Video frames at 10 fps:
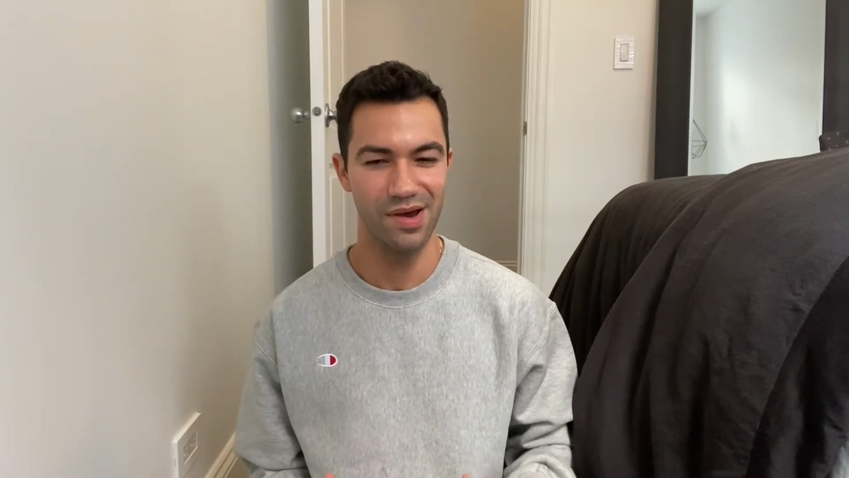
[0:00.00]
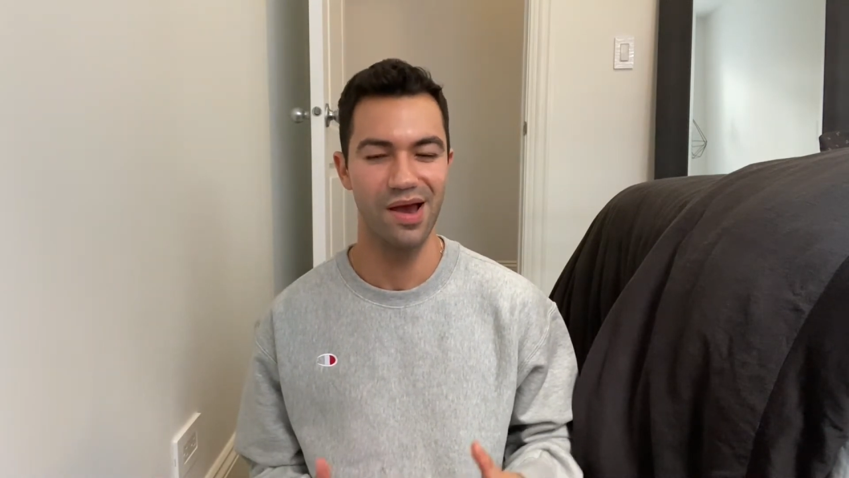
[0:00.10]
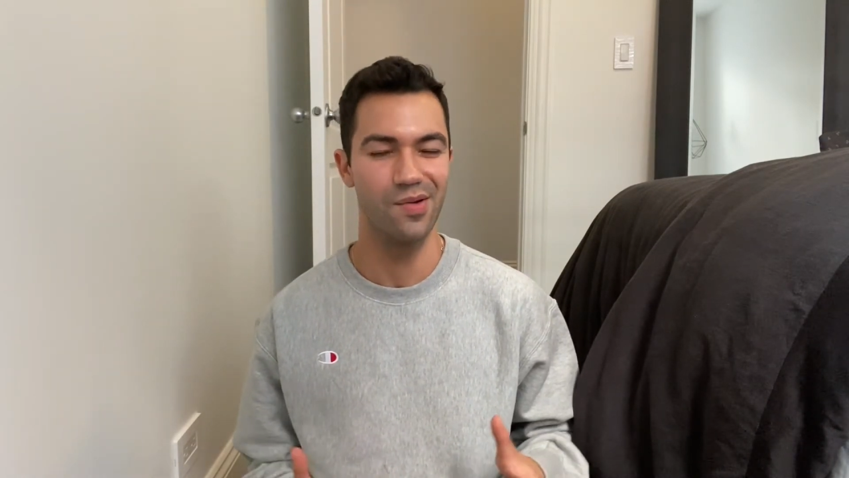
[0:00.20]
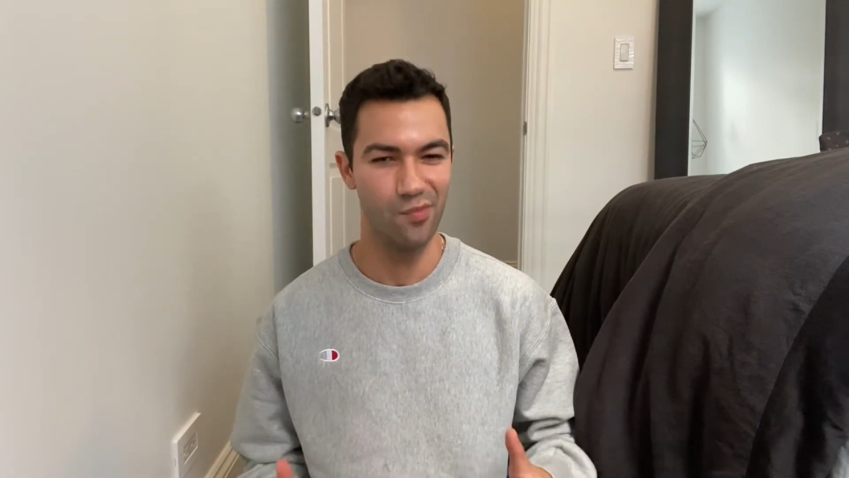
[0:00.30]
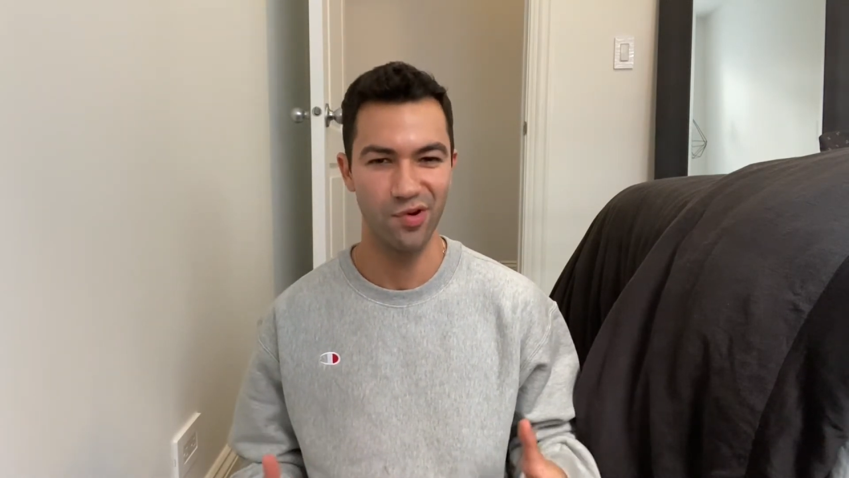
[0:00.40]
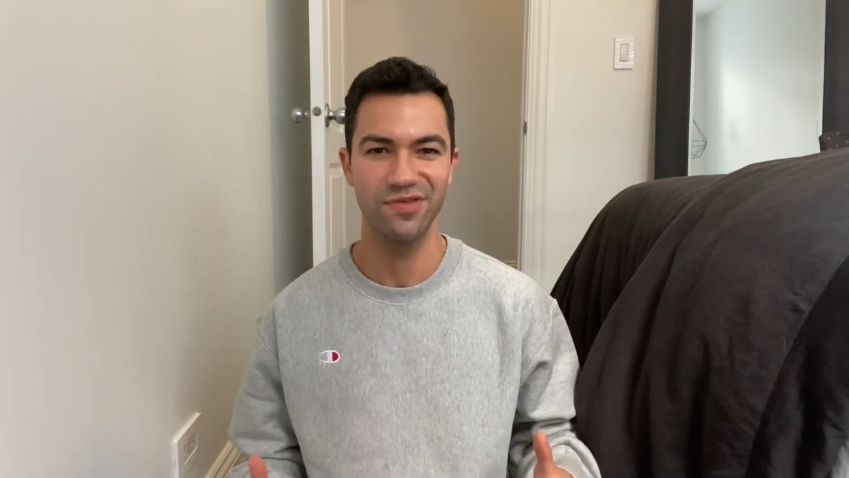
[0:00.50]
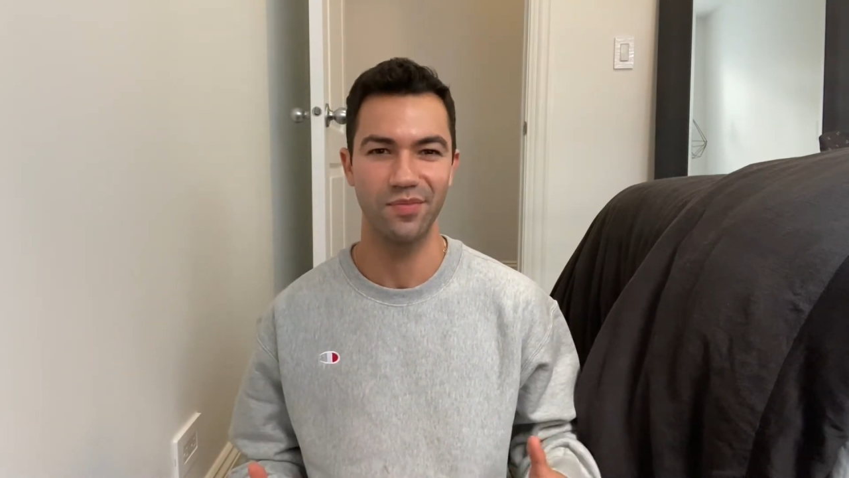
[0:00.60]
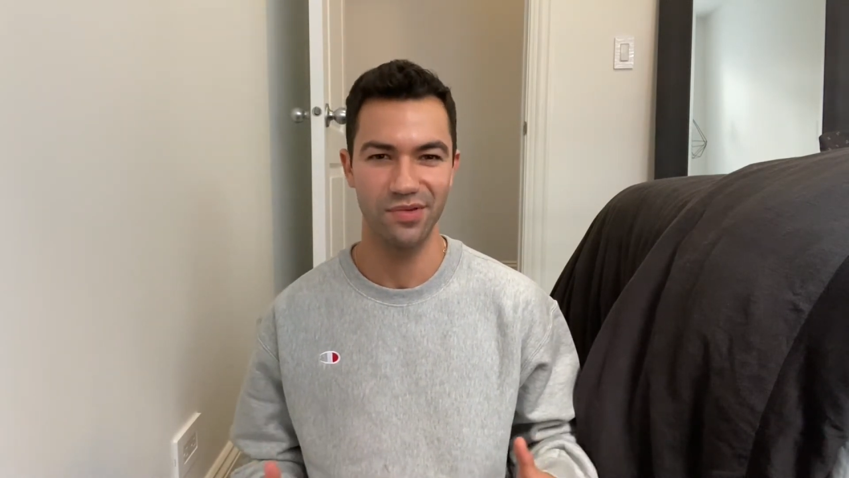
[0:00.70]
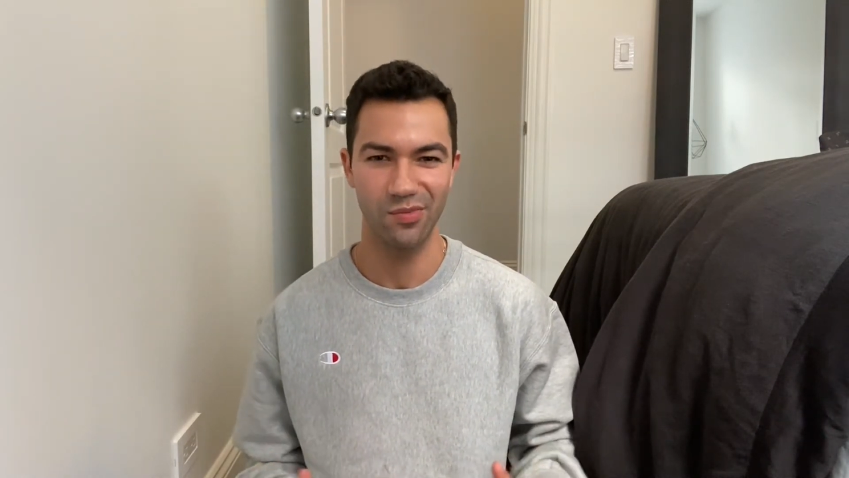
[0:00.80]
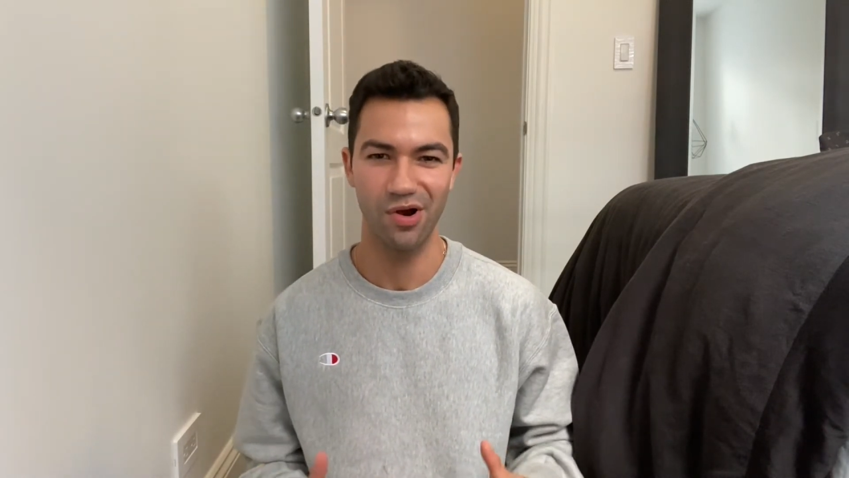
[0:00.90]
worth
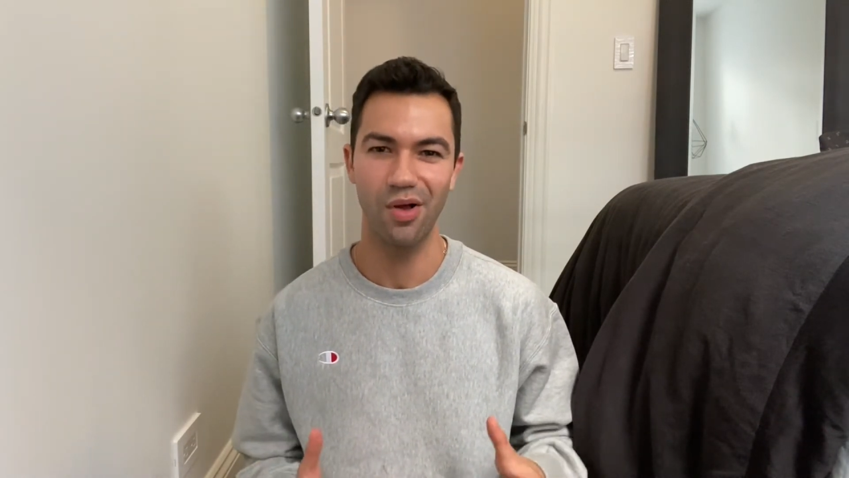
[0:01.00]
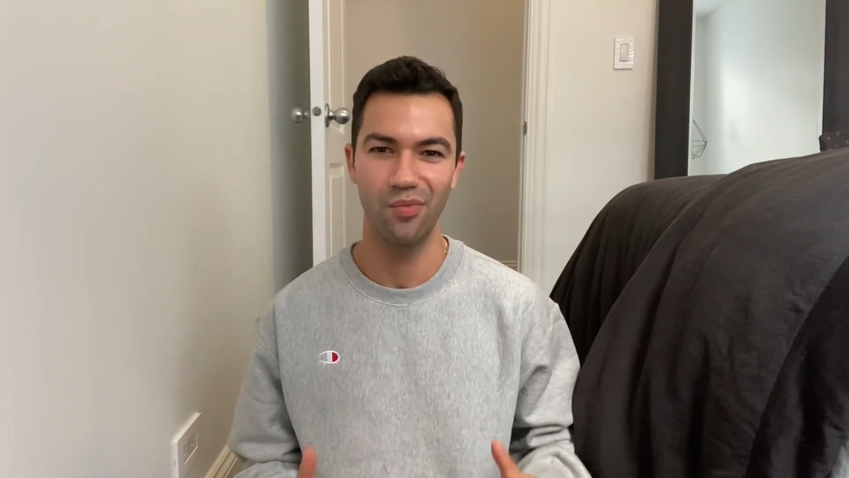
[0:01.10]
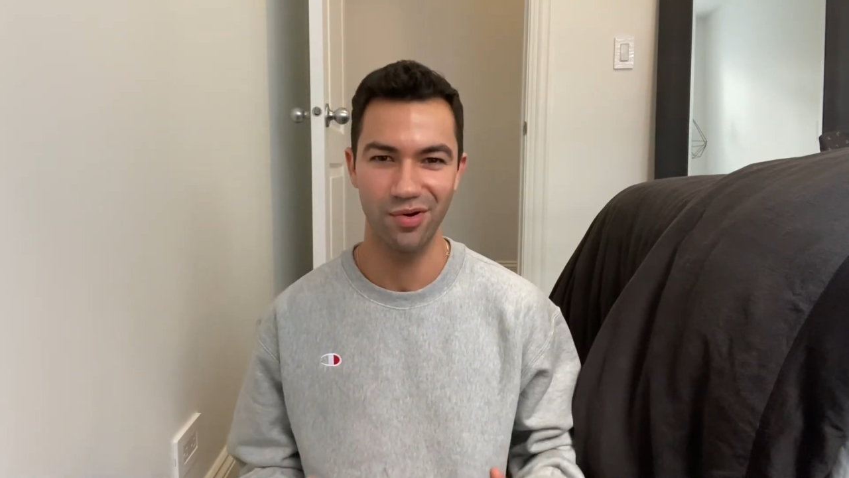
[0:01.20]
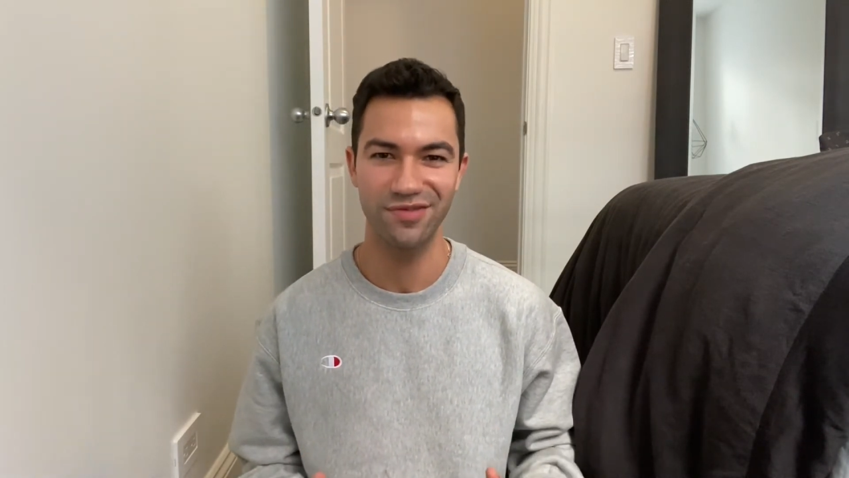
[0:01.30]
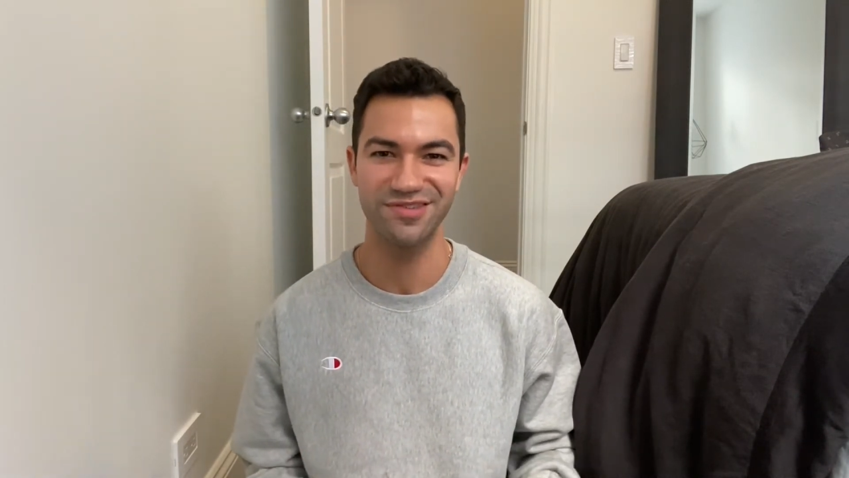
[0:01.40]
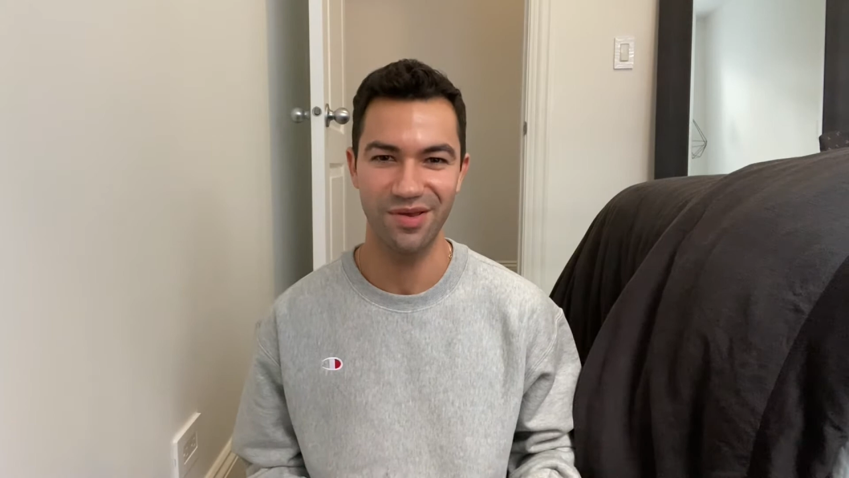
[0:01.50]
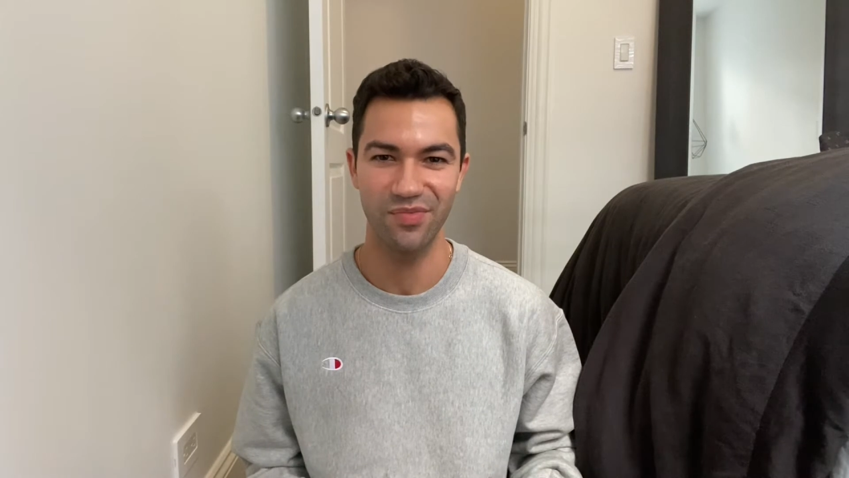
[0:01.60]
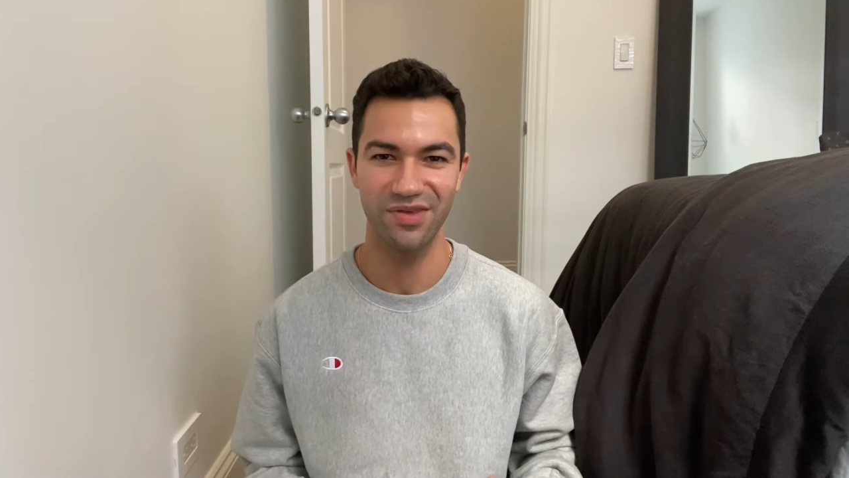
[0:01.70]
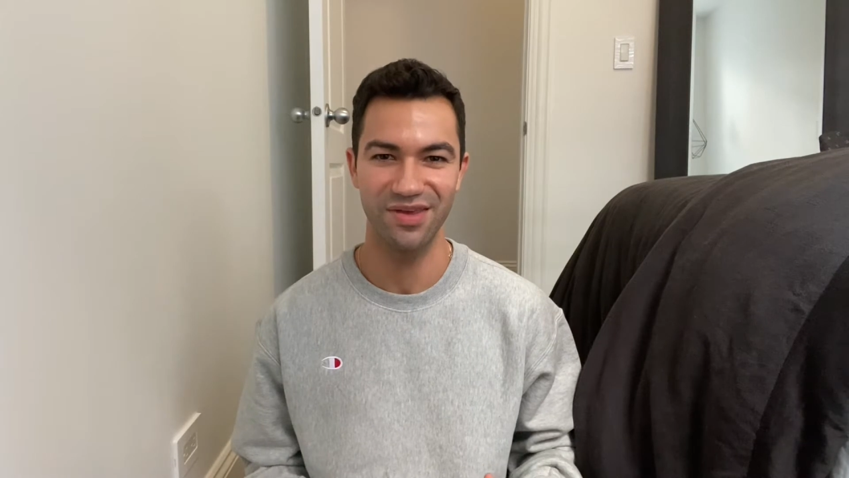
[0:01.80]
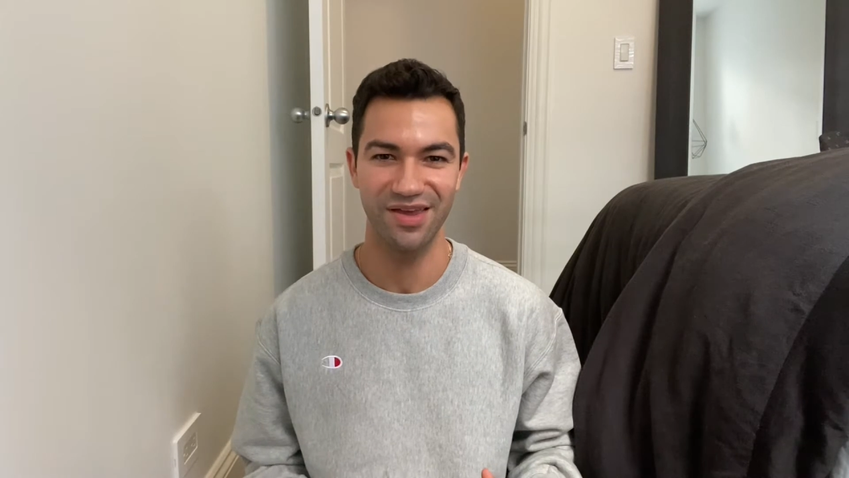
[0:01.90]
something. We're all worth
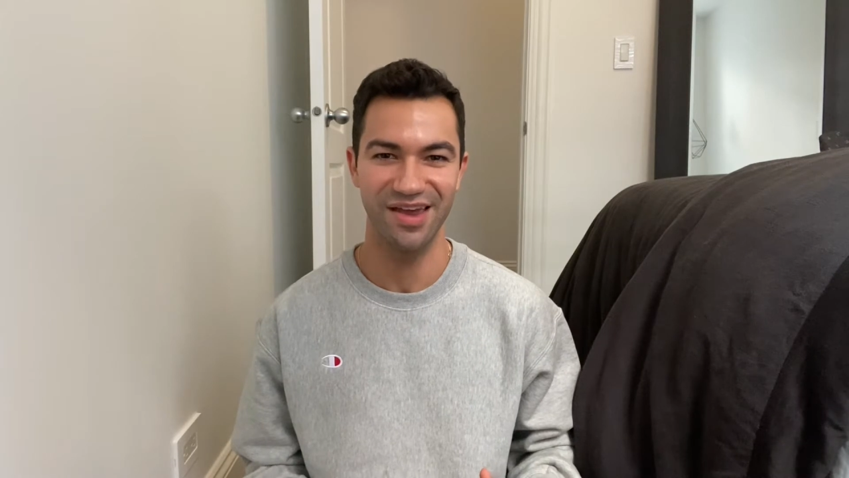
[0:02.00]
something.